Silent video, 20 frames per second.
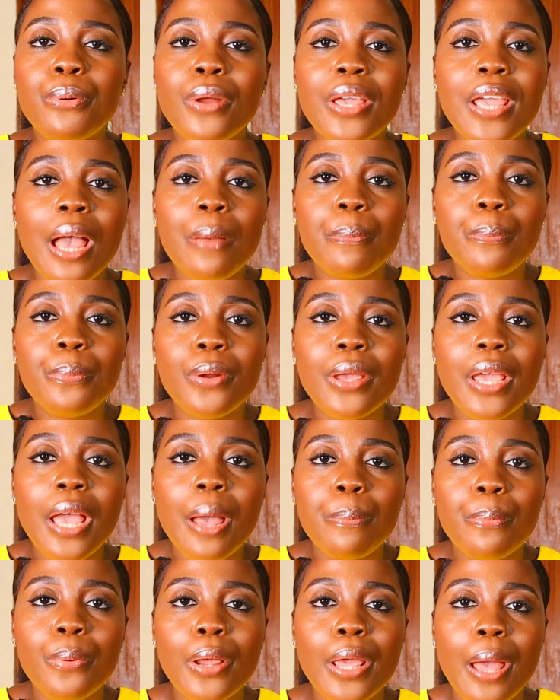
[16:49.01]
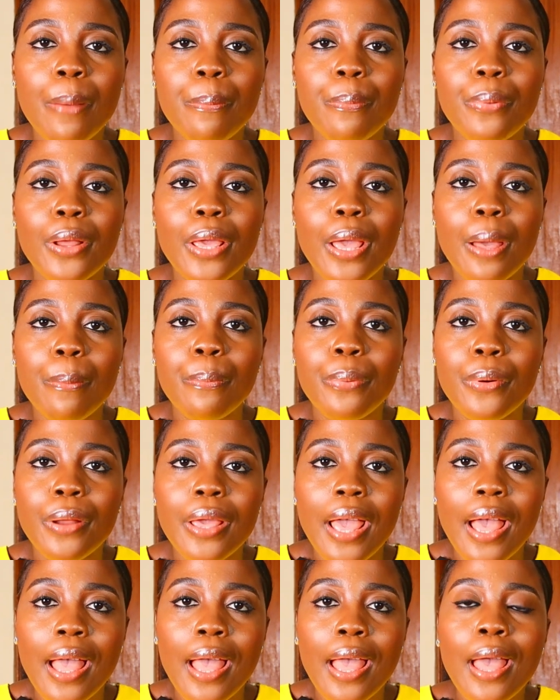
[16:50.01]
Prayer, prayer, prayer, prayer,
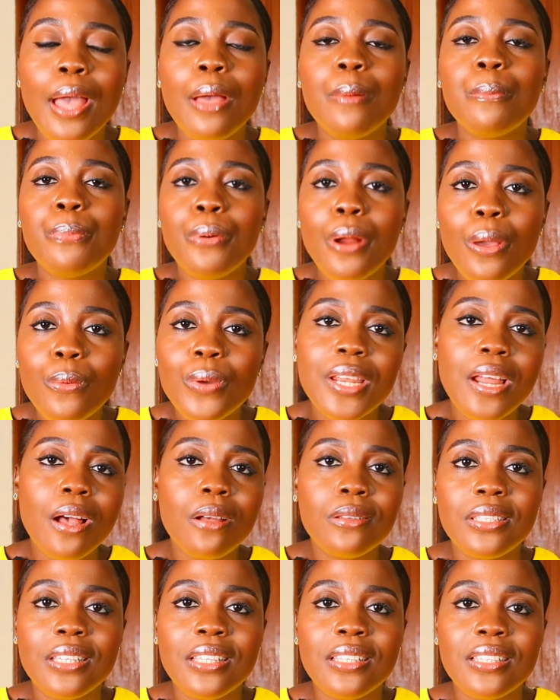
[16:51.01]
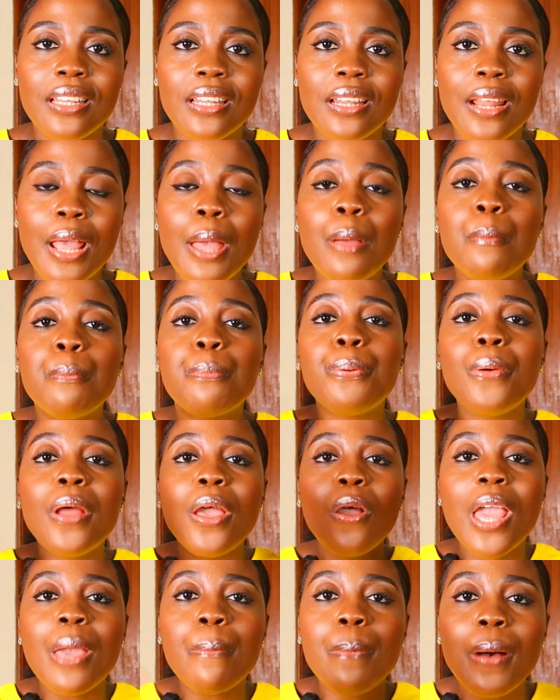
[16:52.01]
prayer. Pray without ceasing.
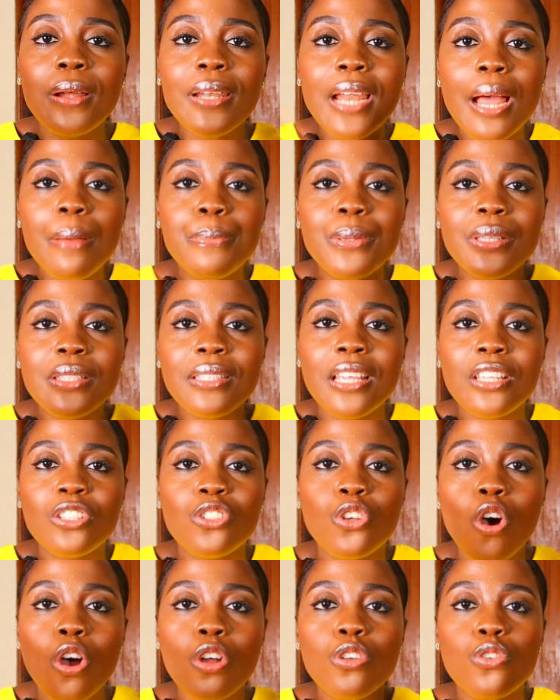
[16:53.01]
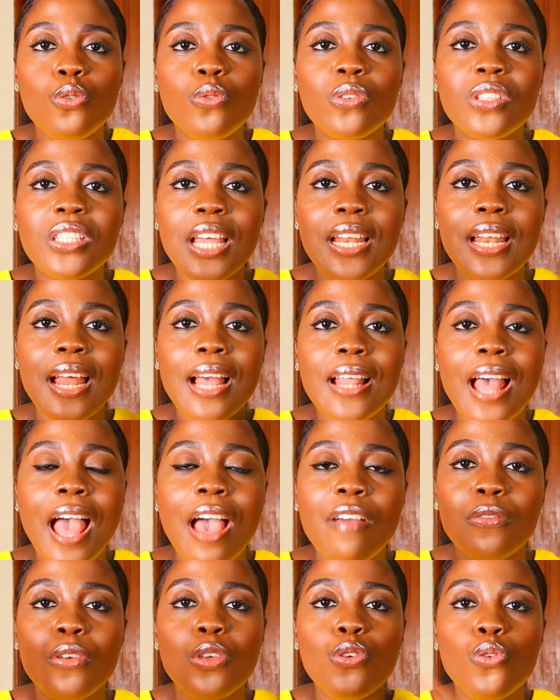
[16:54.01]
Pray about that business. God, you said
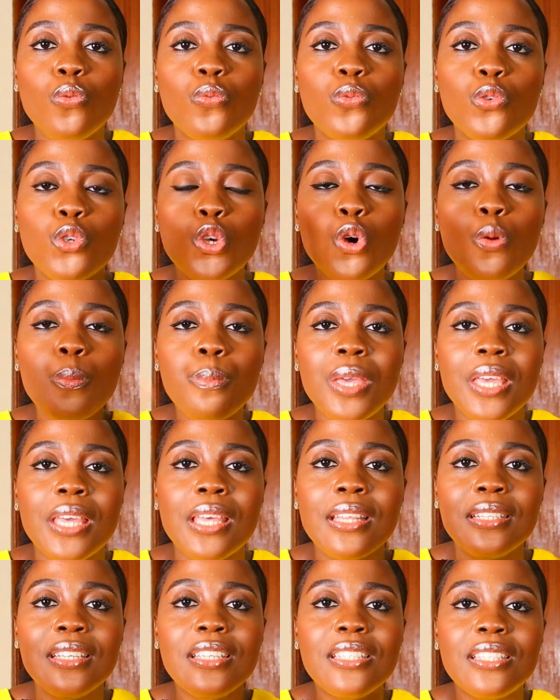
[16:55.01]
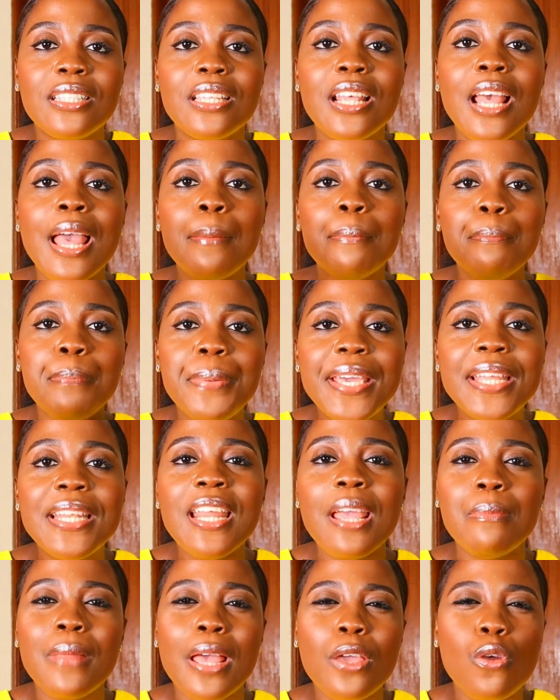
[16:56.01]
that you've shown me this big
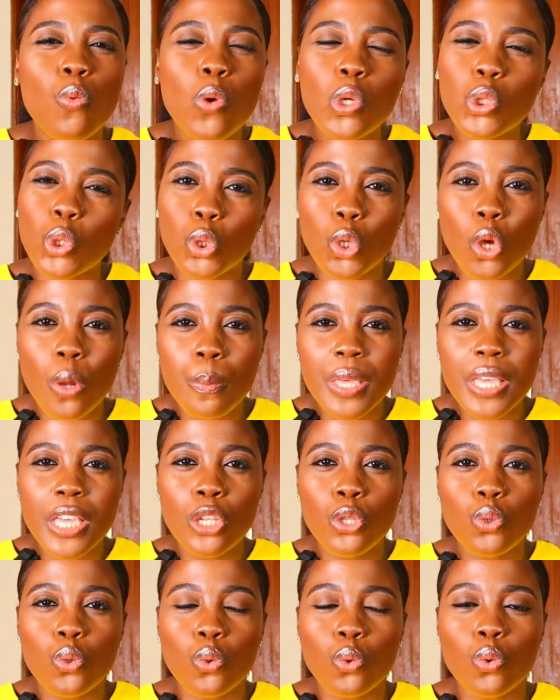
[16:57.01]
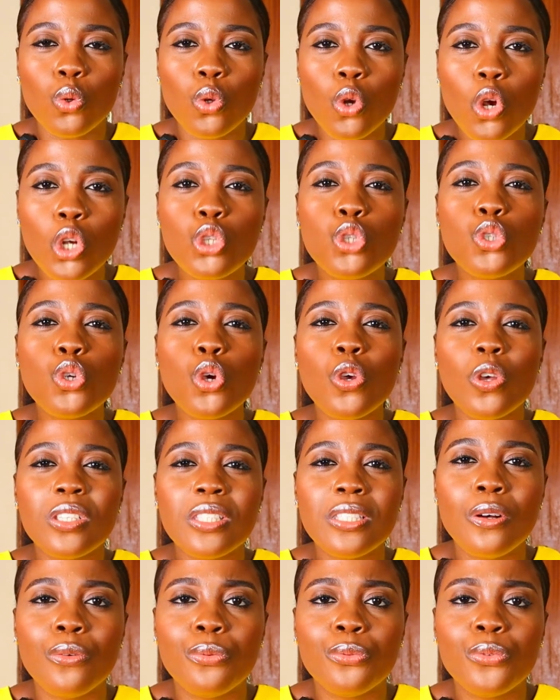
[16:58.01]
name that you want to turn me into. Lord, show
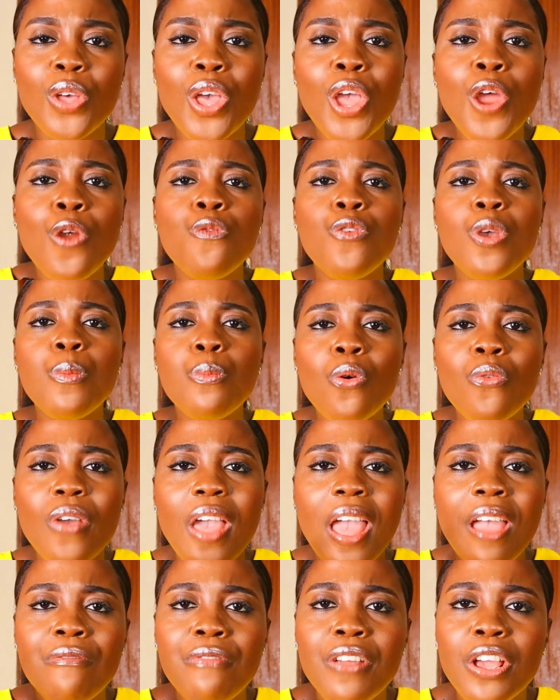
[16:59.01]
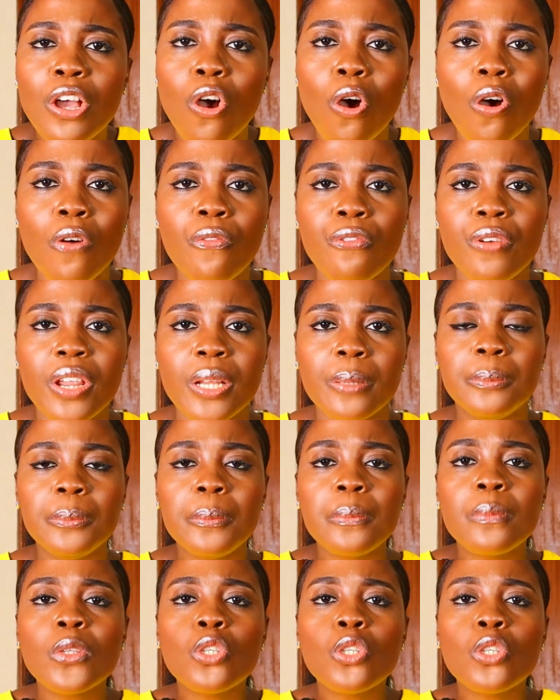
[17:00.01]
yourself. Remove every covering.